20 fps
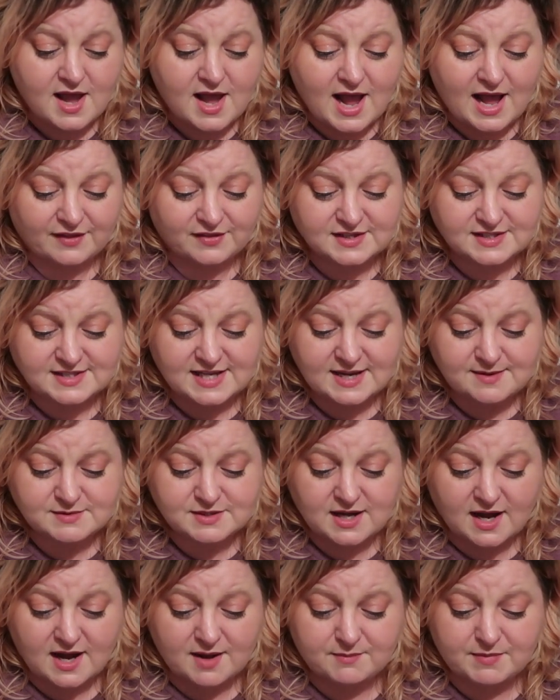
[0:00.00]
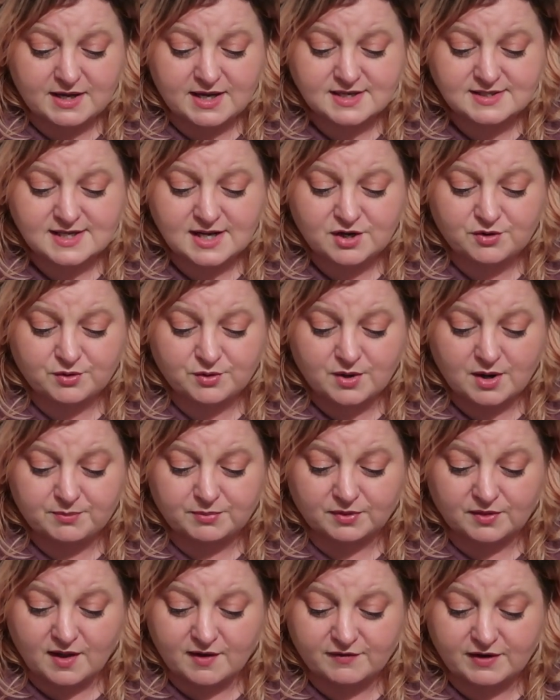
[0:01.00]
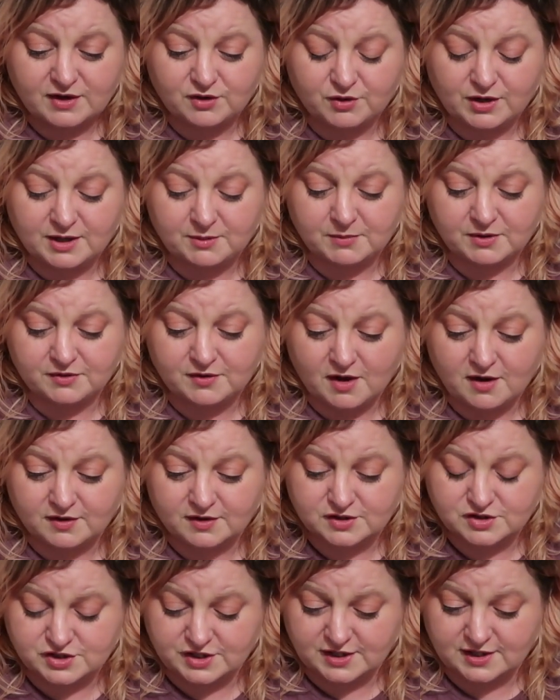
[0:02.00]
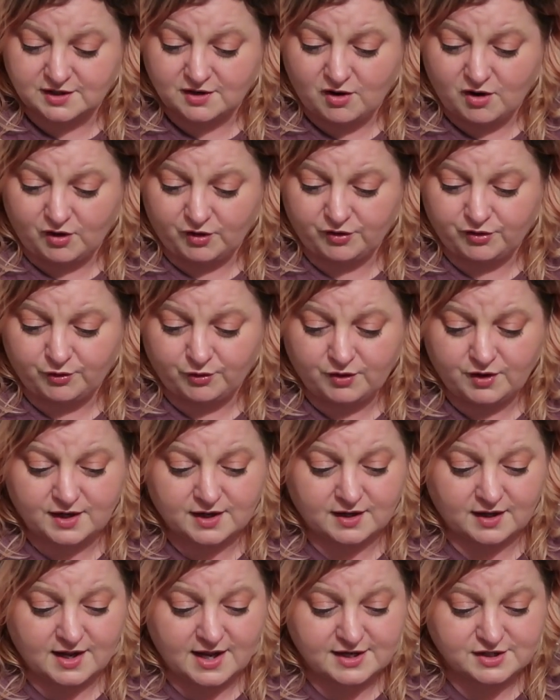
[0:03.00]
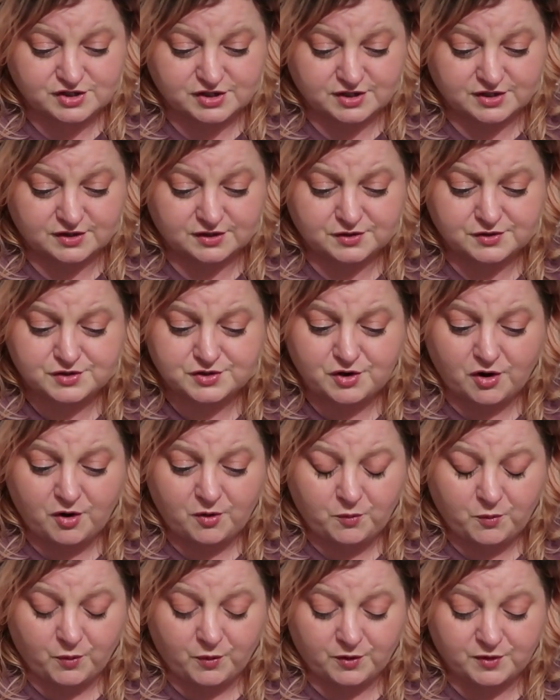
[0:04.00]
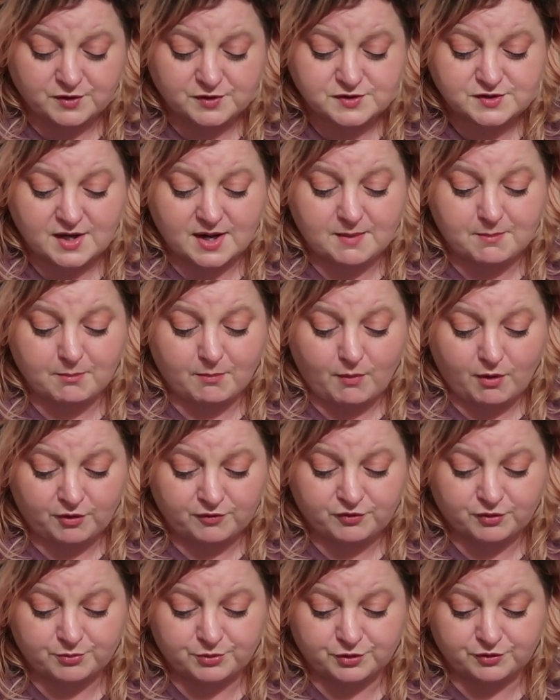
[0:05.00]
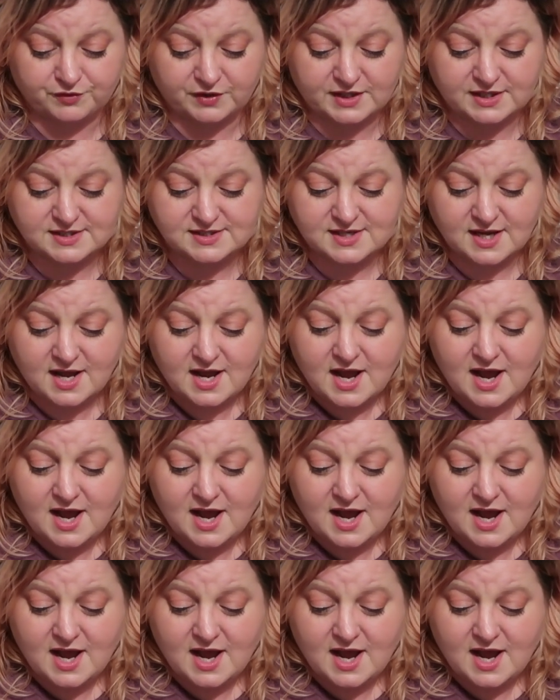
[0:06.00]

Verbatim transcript: At the same time, because I grew up loving Greek mythology, Arthurian legend, Star Wars, and Marvel movies,